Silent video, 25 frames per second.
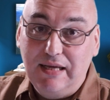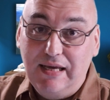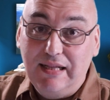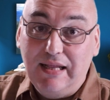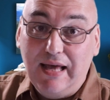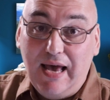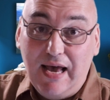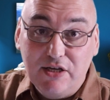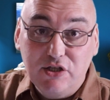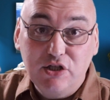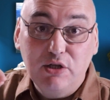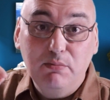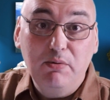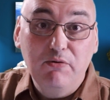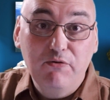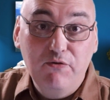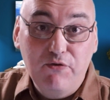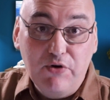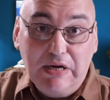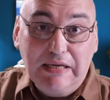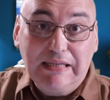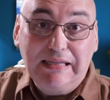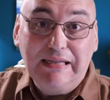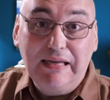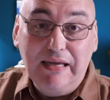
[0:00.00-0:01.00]
It has to be
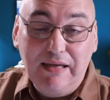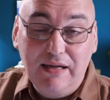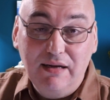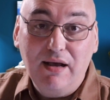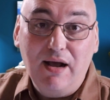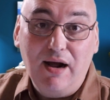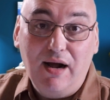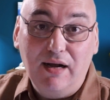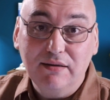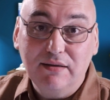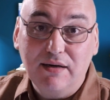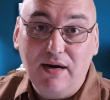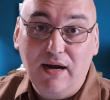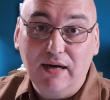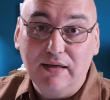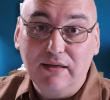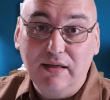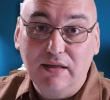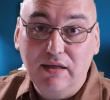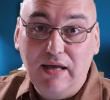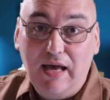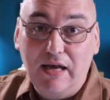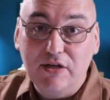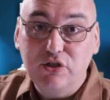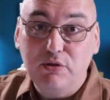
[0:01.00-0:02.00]
written in a contract
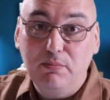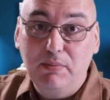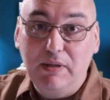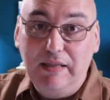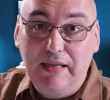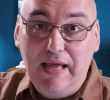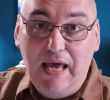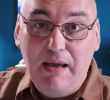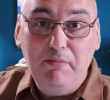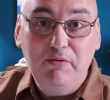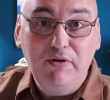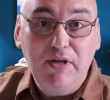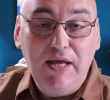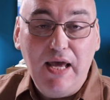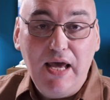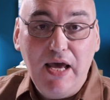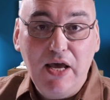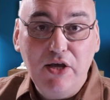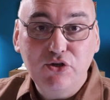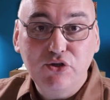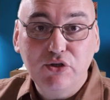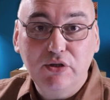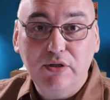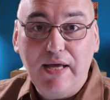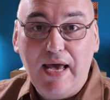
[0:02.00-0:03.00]
and it has to be name of the
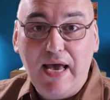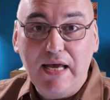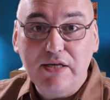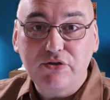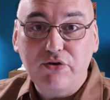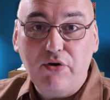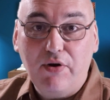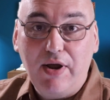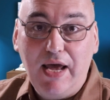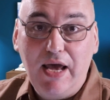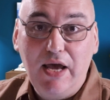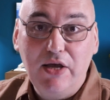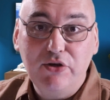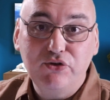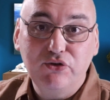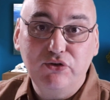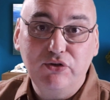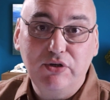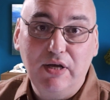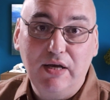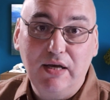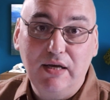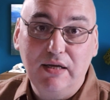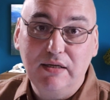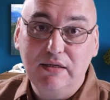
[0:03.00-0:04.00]
agent, escrow
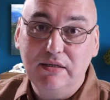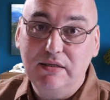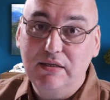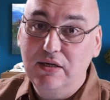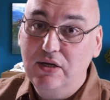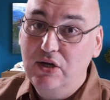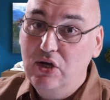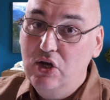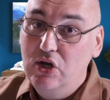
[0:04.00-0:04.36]
agent, and